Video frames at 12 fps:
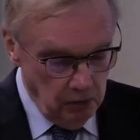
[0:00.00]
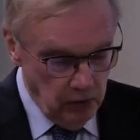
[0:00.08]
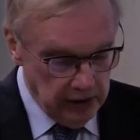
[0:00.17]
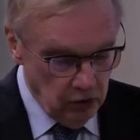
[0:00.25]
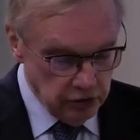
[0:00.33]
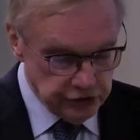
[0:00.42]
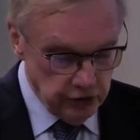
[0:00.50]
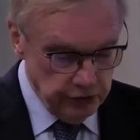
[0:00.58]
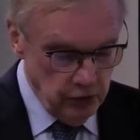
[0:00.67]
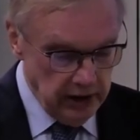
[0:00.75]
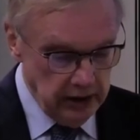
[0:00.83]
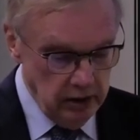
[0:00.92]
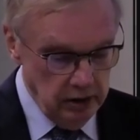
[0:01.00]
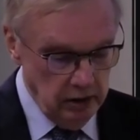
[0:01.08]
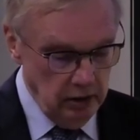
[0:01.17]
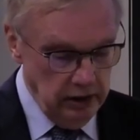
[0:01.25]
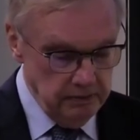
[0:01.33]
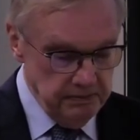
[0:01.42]
where also you had
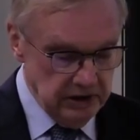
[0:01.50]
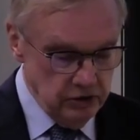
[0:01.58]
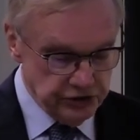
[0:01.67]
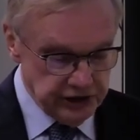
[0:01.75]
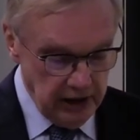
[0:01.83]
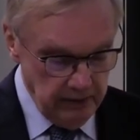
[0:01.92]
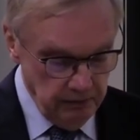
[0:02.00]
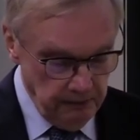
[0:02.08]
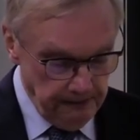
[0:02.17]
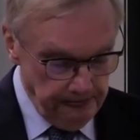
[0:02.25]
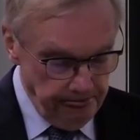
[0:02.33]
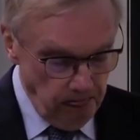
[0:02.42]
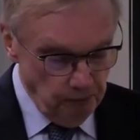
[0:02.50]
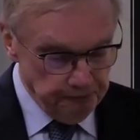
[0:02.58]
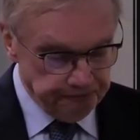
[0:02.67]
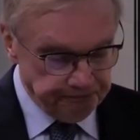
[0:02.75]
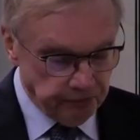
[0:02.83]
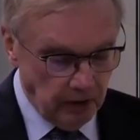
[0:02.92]
a little bit the same
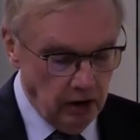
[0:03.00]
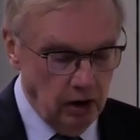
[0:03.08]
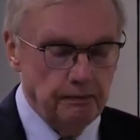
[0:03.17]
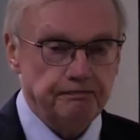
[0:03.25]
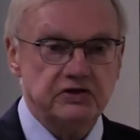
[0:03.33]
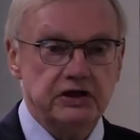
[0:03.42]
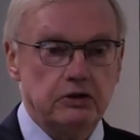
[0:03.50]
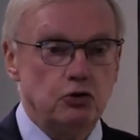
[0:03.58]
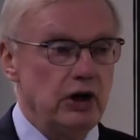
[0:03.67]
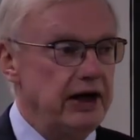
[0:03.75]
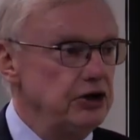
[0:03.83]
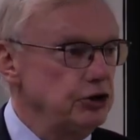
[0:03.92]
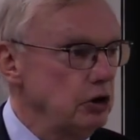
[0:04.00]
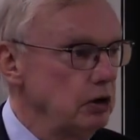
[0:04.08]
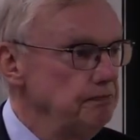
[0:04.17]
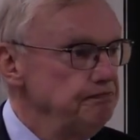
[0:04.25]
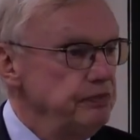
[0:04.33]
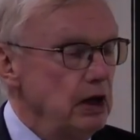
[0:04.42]
uh, situation
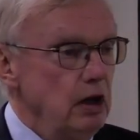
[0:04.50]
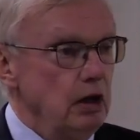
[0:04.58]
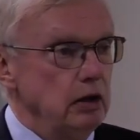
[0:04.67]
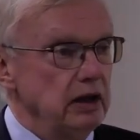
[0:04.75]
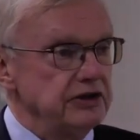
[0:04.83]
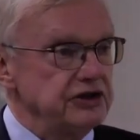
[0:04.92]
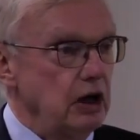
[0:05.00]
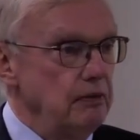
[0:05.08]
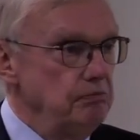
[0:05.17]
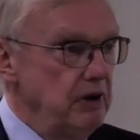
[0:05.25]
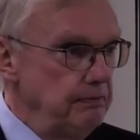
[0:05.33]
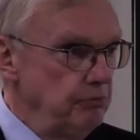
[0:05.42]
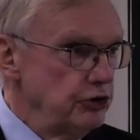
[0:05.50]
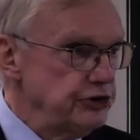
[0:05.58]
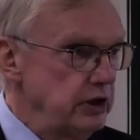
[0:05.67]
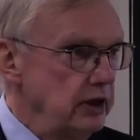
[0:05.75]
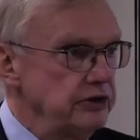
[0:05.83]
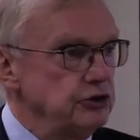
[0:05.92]
that some member
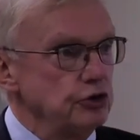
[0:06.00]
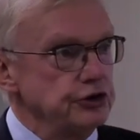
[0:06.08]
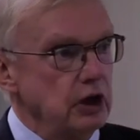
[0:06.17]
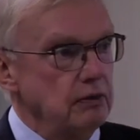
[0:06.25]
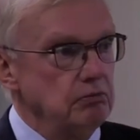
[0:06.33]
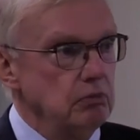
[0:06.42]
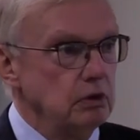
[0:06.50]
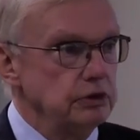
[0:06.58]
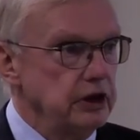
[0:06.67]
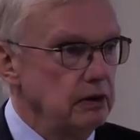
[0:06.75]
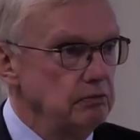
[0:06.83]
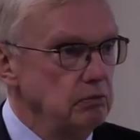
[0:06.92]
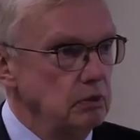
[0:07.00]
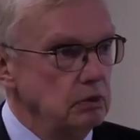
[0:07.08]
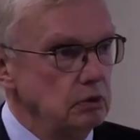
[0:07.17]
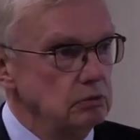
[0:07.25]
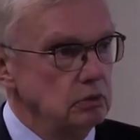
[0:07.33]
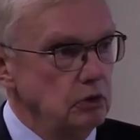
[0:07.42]
states or some, some
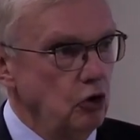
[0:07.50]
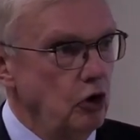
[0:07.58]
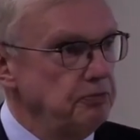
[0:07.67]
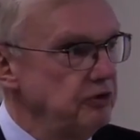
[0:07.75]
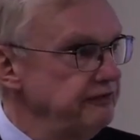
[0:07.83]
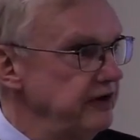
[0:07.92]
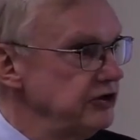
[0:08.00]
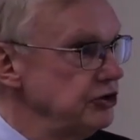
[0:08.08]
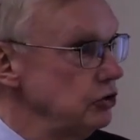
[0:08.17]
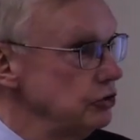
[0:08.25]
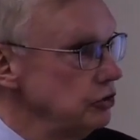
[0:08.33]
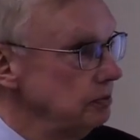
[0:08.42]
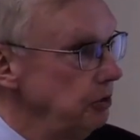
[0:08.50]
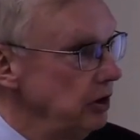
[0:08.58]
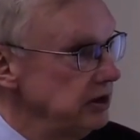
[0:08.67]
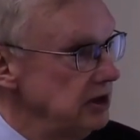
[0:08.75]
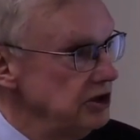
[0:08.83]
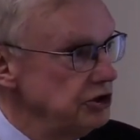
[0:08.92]
law professors or
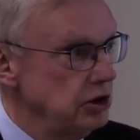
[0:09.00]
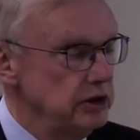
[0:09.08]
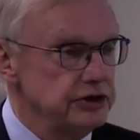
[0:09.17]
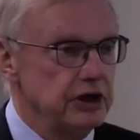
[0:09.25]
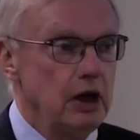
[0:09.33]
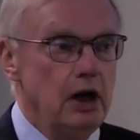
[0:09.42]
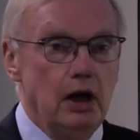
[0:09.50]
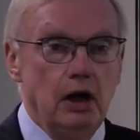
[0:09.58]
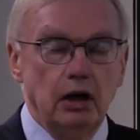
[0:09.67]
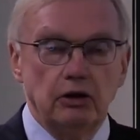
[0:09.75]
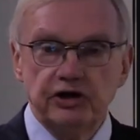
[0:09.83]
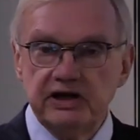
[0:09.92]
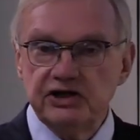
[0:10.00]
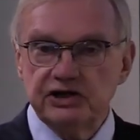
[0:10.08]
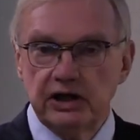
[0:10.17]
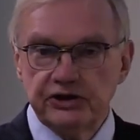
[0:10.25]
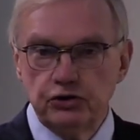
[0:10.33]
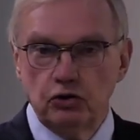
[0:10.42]
politicians
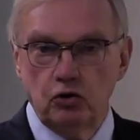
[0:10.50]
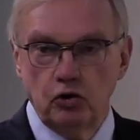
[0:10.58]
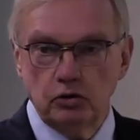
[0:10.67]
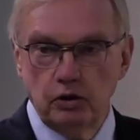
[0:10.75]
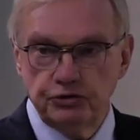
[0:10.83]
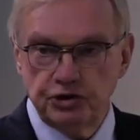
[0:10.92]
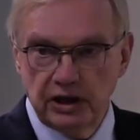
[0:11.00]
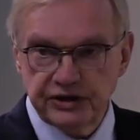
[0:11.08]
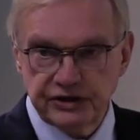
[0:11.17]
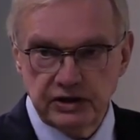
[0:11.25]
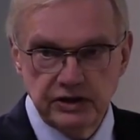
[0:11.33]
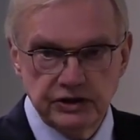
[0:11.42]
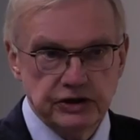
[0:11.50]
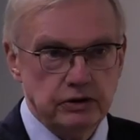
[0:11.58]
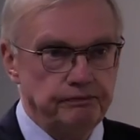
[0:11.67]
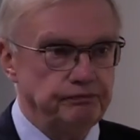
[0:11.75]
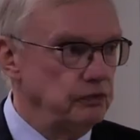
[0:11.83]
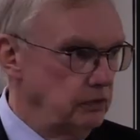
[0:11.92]
criticized the Court of Justice,
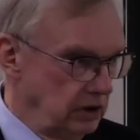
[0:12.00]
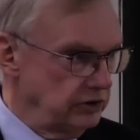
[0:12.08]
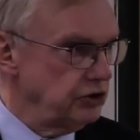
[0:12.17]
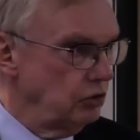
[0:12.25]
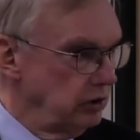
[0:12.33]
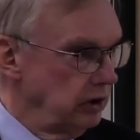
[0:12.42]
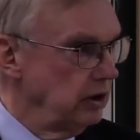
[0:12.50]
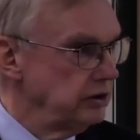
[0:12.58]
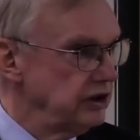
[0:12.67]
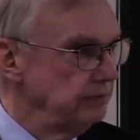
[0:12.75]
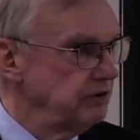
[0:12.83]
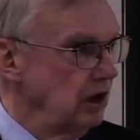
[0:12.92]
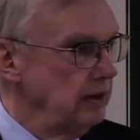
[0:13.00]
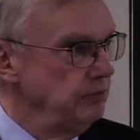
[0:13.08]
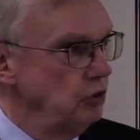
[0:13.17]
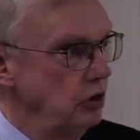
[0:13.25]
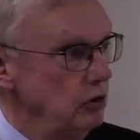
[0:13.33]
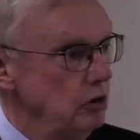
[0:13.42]
that's already some
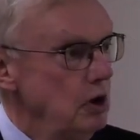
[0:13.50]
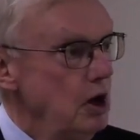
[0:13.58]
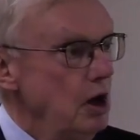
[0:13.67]
time ago,